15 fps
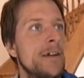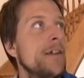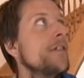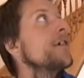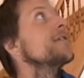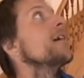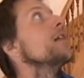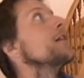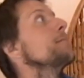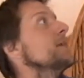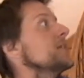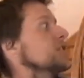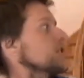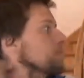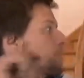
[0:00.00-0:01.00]
They're telling me
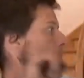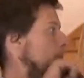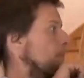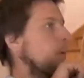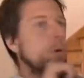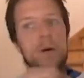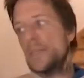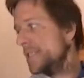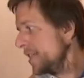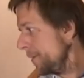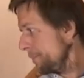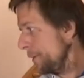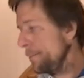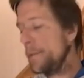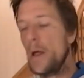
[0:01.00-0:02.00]
just put boards
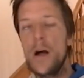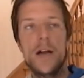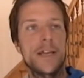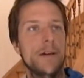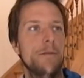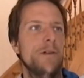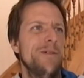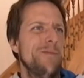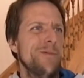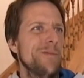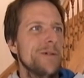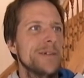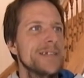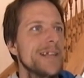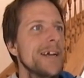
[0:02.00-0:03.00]
up and block it. Well,
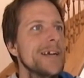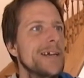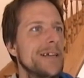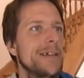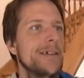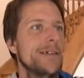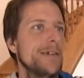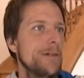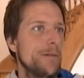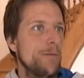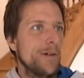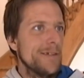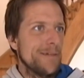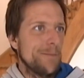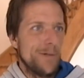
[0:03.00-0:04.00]
what does that do?
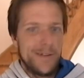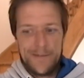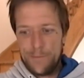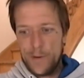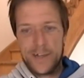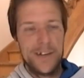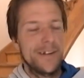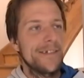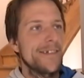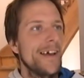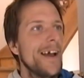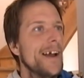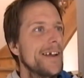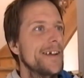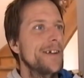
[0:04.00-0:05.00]
What's what? What good is
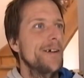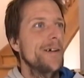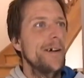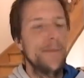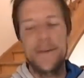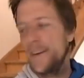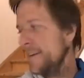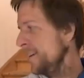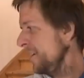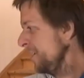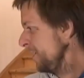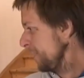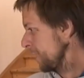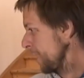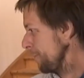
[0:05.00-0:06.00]
that? You know, I mean,
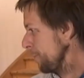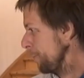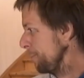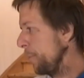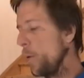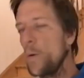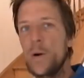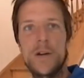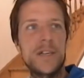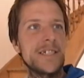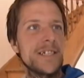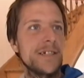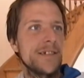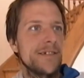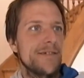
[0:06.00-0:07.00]
a couple
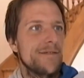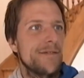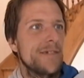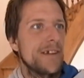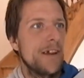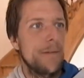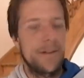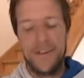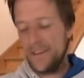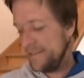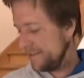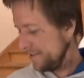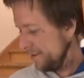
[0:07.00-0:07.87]
boards and I mean,